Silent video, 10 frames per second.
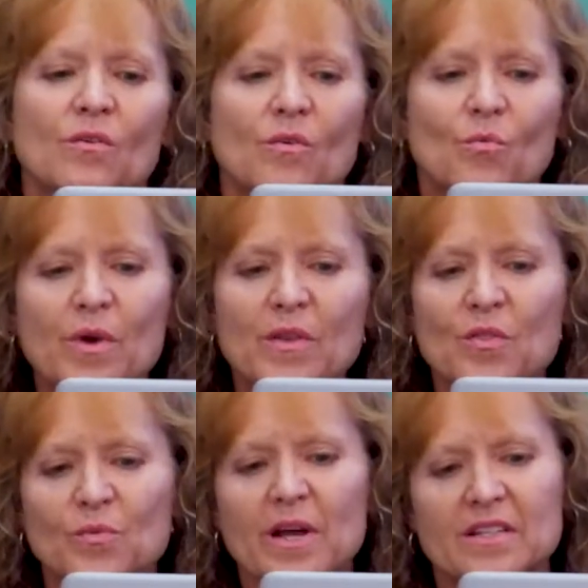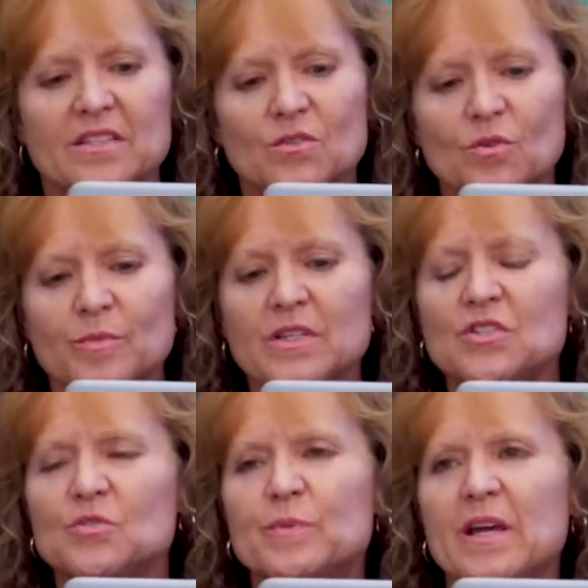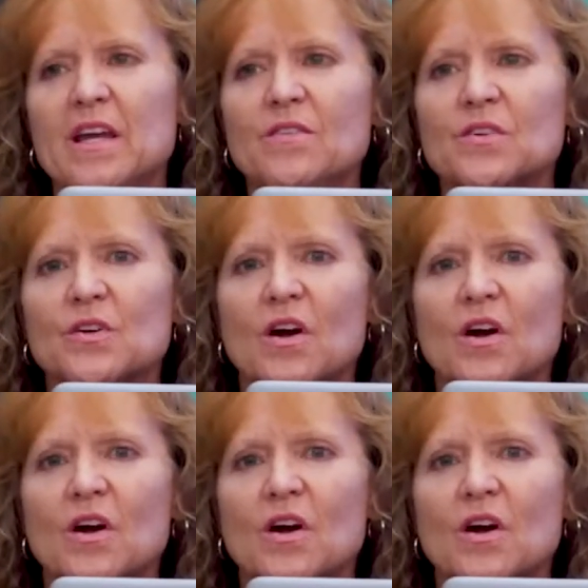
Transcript: when threats or malicious behavior